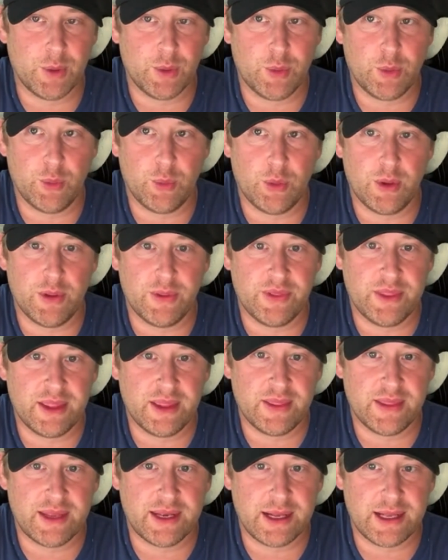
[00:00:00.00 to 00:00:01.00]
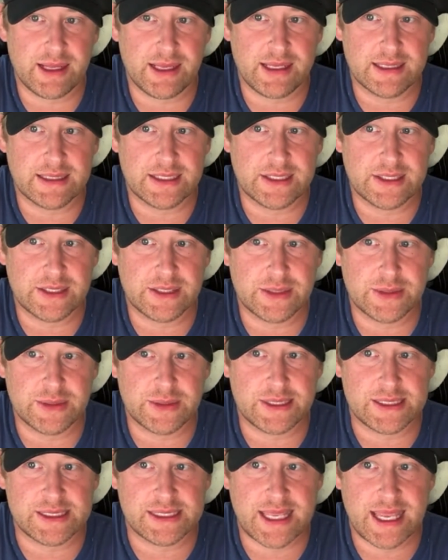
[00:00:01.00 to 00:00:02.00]
One thing that I like to do
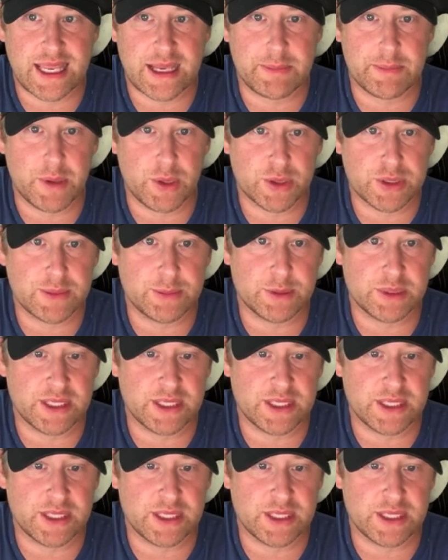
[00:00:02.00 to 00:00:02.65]
is take multiple